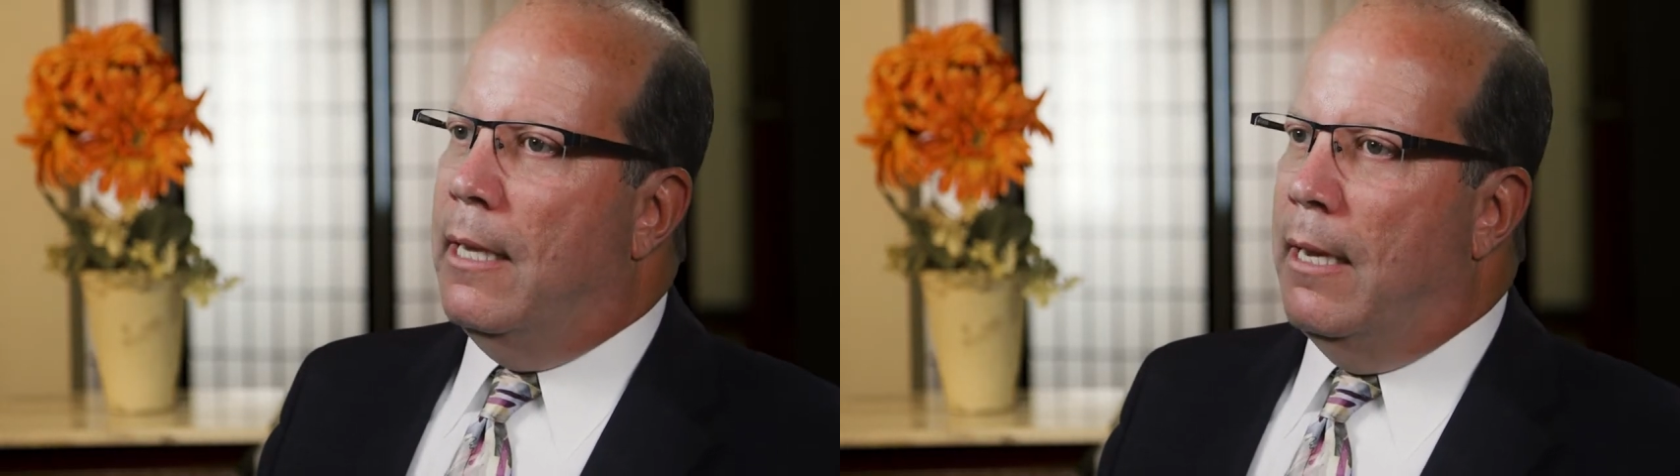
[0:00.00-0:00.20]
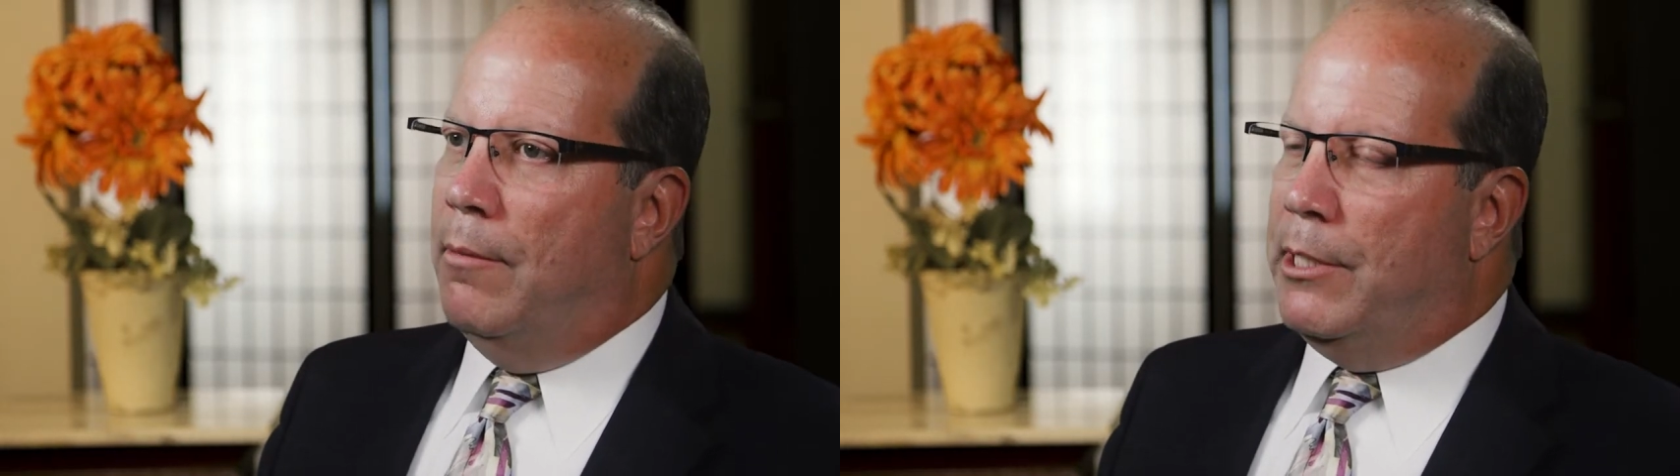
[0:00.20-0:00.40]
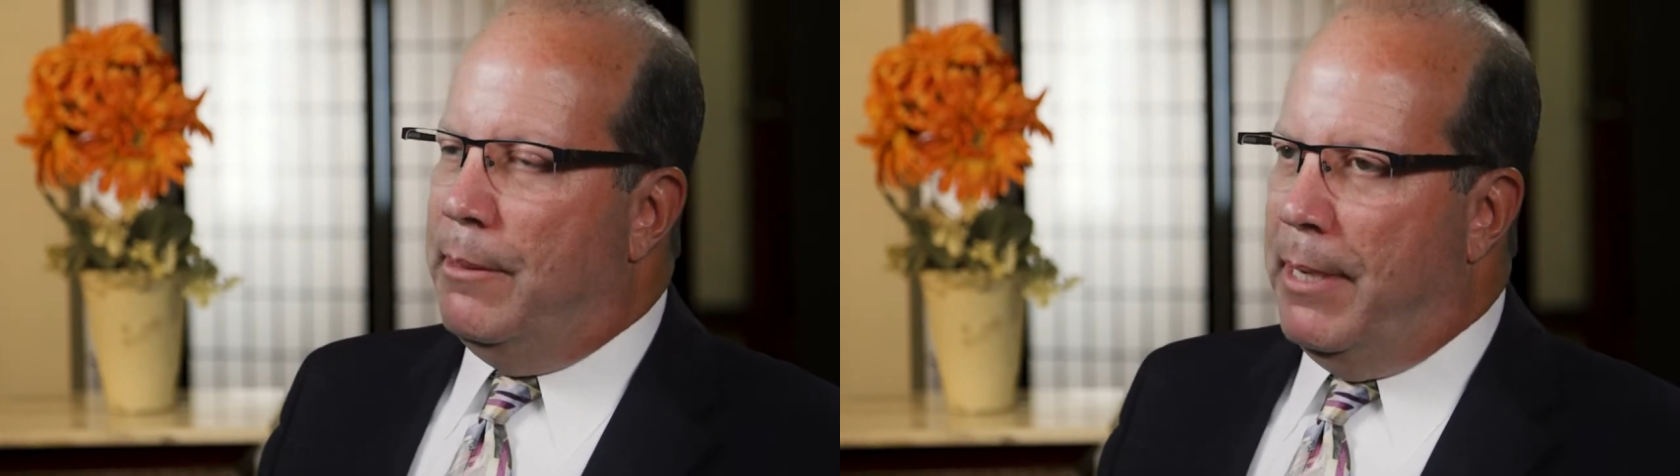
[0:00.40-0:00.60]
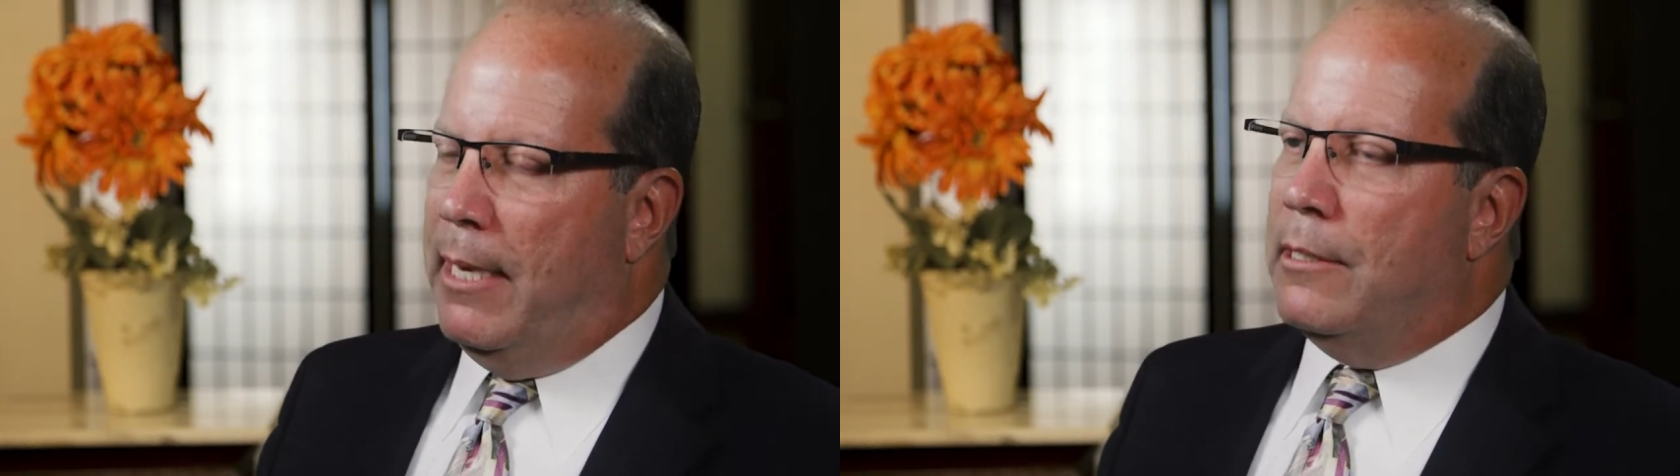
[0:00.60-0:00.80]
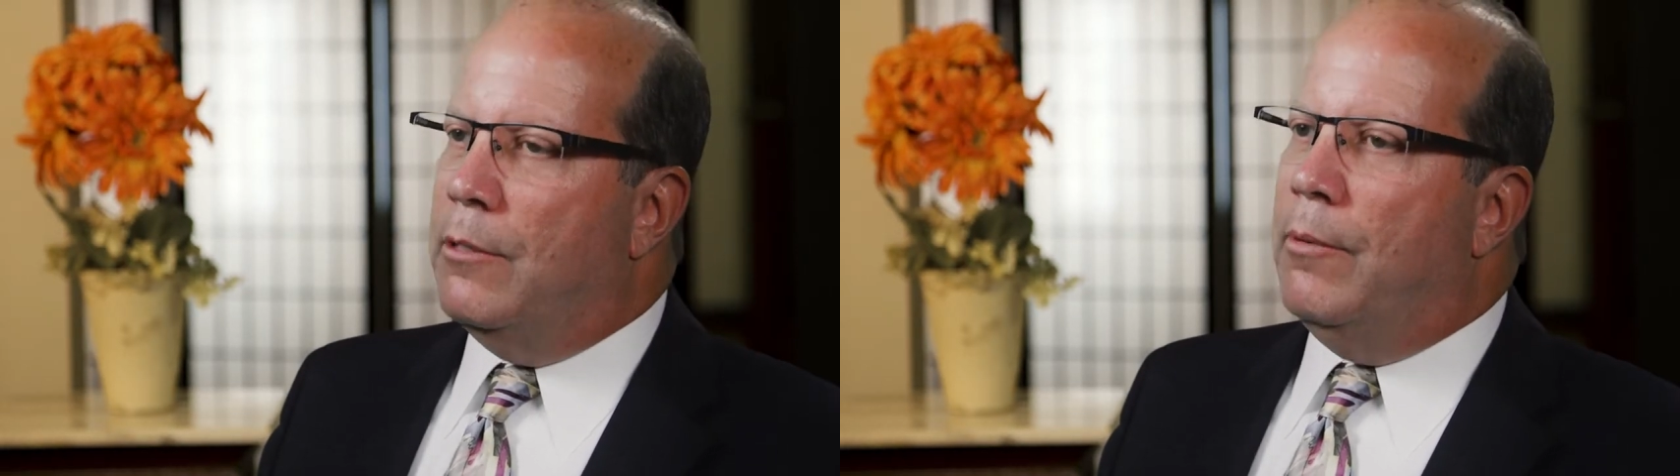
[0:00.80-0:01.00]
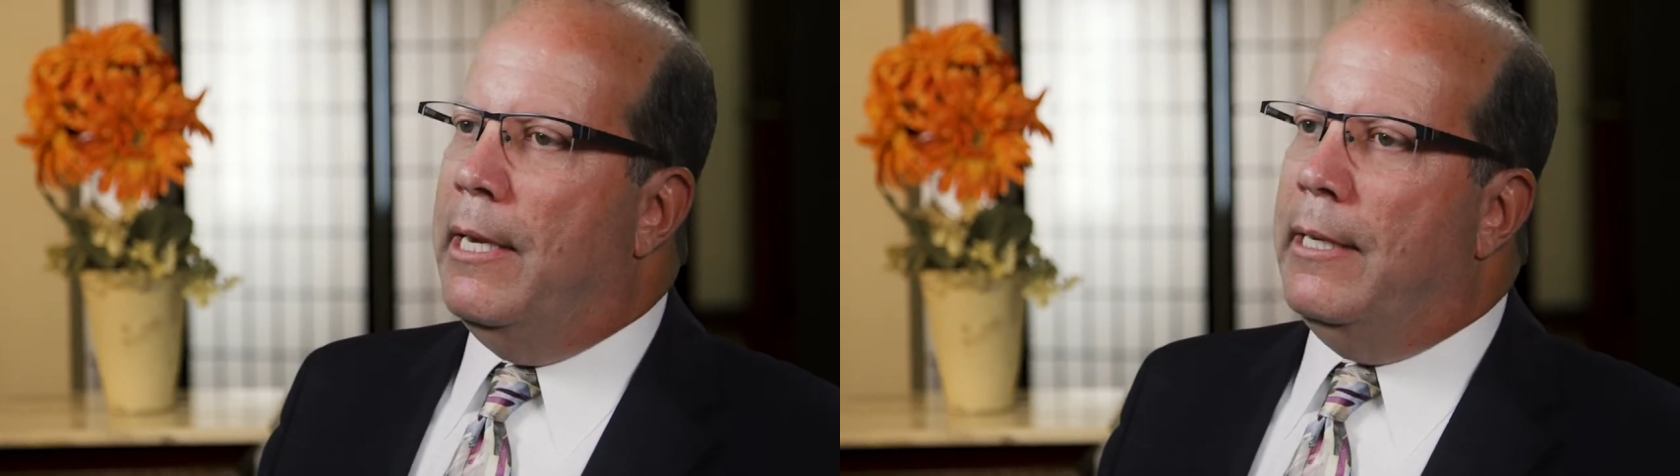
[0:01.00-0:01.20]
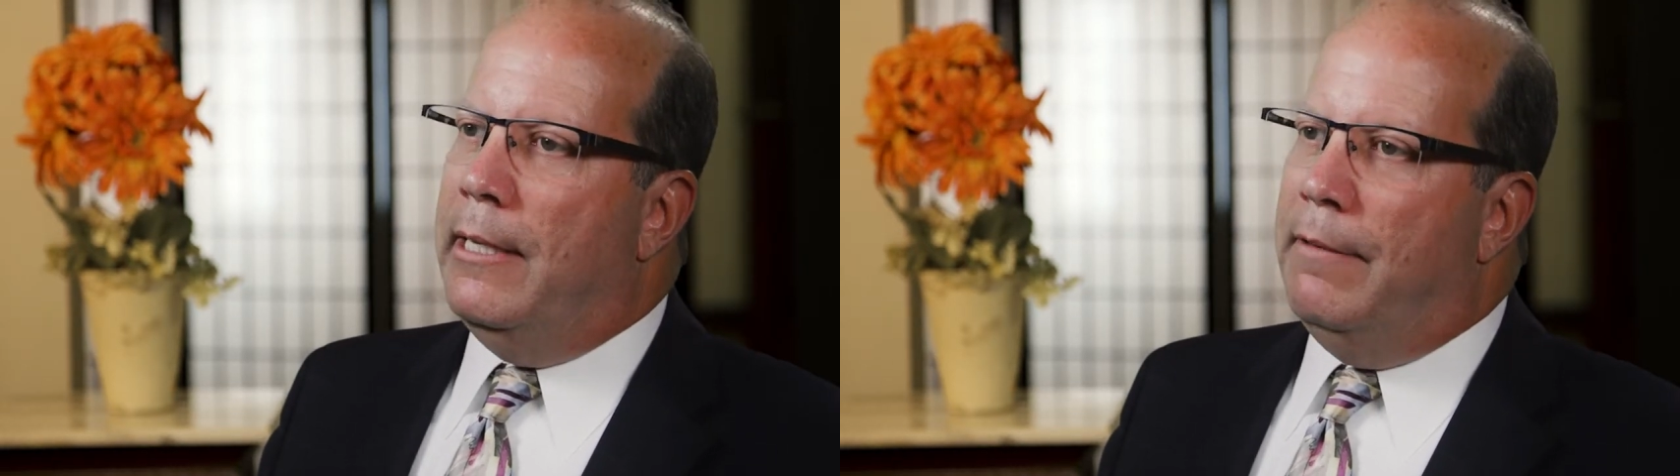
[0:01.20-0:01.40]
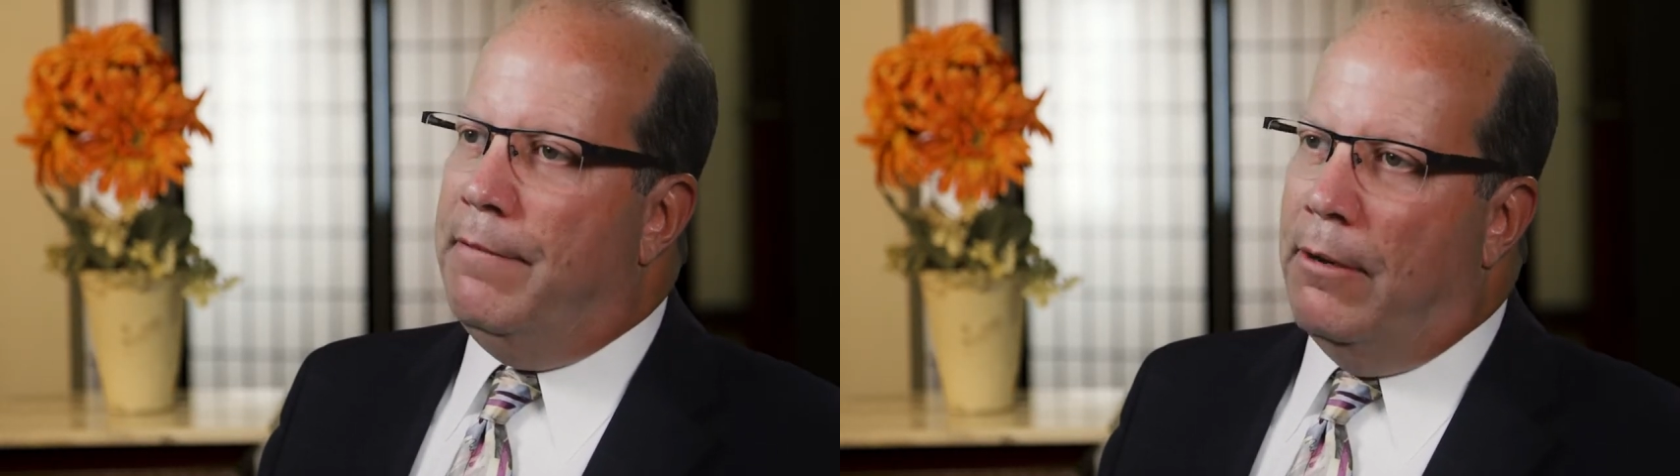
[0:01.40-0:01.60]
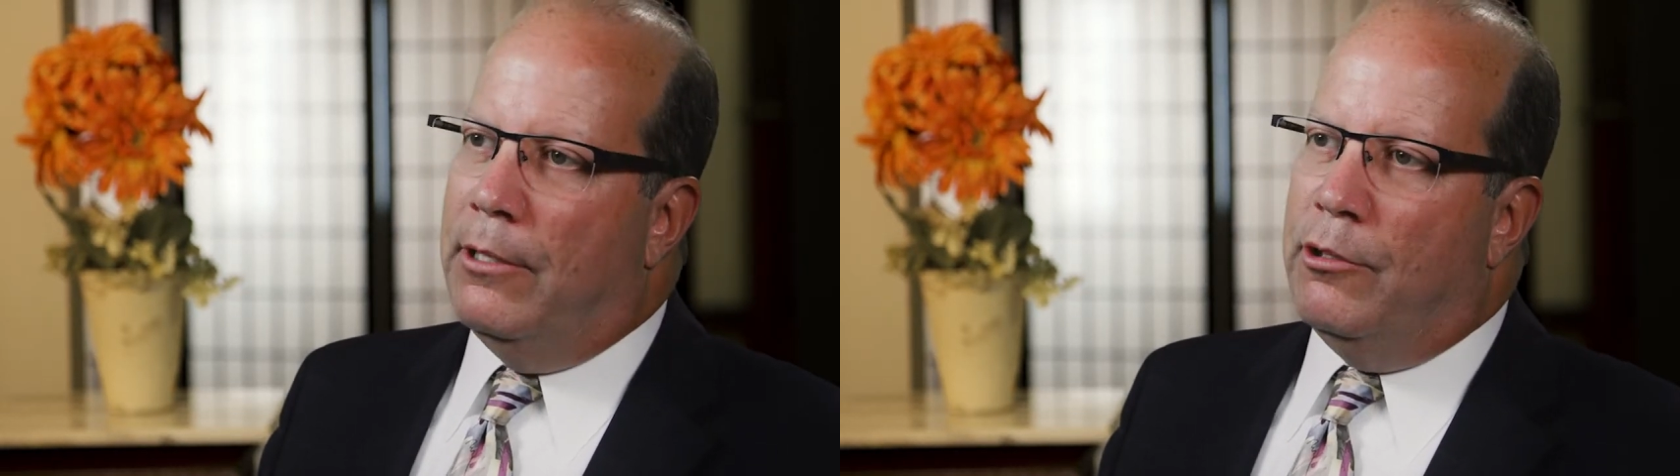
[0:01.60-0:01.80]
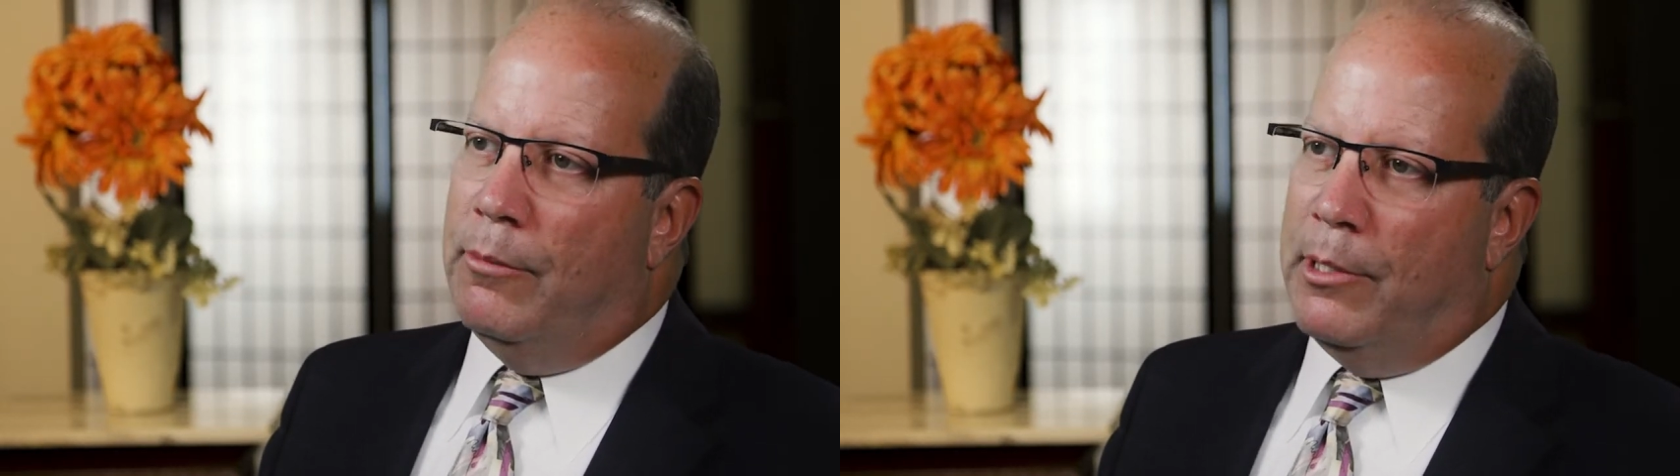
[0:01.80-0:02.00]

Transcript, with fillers: and when she passed away, he fell into a